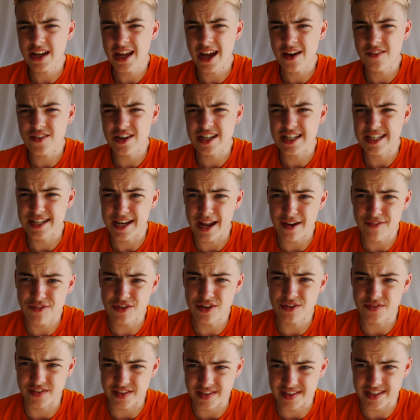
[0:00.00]
they have
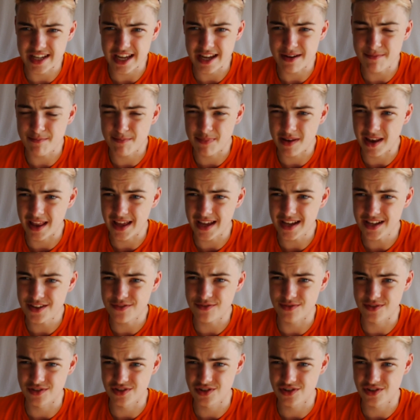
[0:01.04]
eleven of the same players from